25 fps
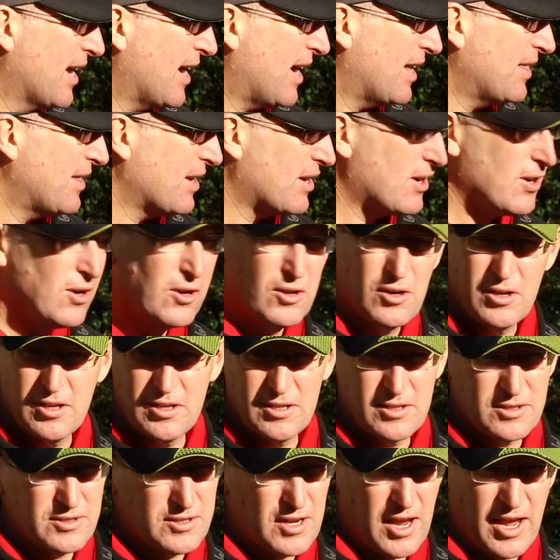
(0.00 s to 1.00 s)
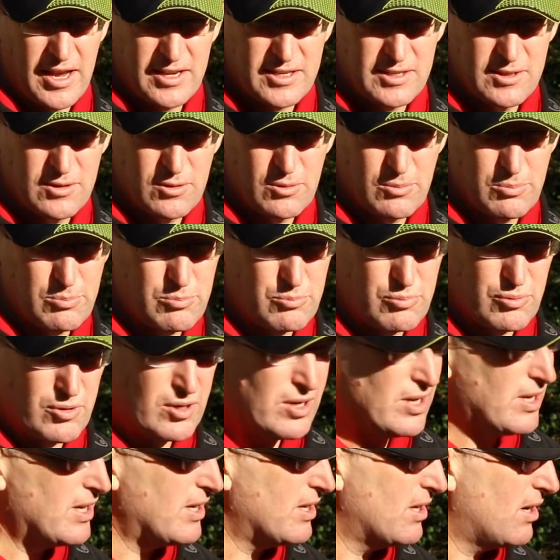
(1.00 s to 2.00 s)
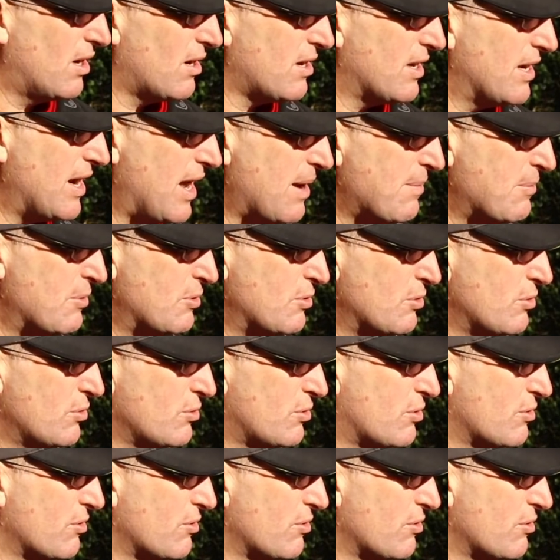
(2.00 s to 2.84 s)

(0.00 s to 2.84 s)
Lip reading: and the colours has looked brilliant, like an emerald